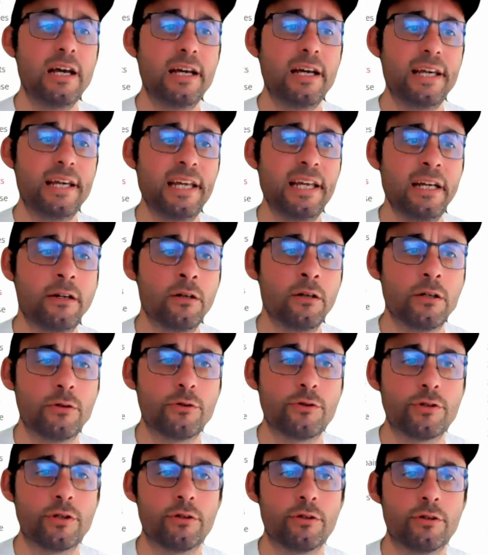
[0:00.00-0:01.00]
In
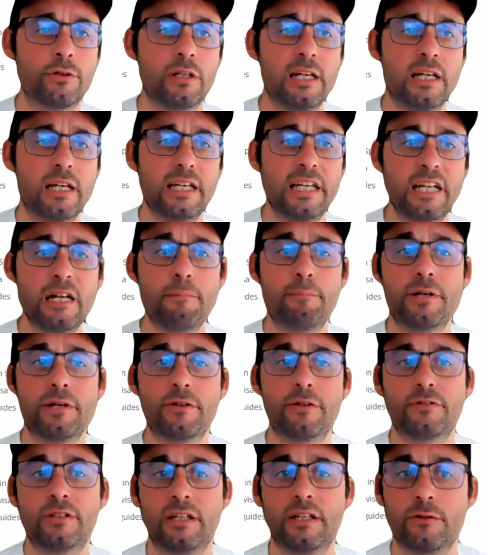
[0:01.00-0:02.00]
conclusion, it
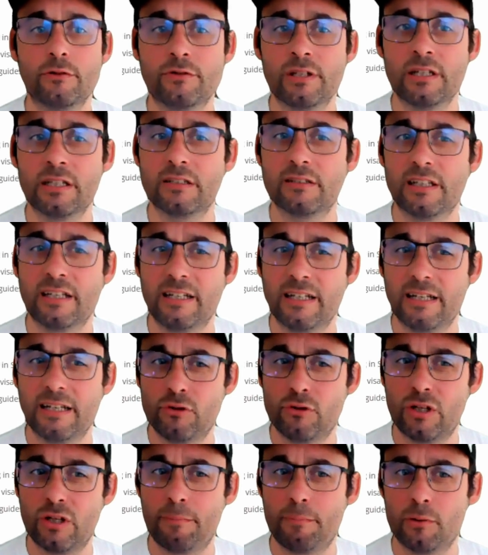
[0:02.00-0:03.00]
appears that using a
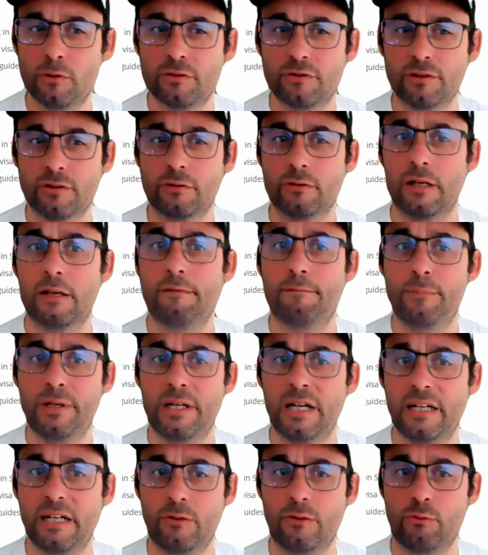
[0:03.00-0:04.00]
state-level apostille
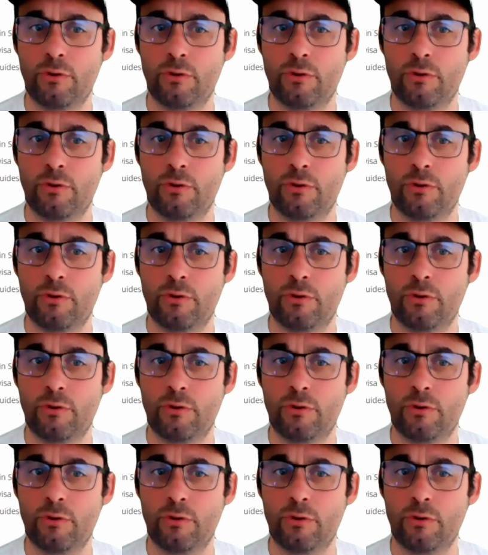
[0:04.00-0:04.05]
FBI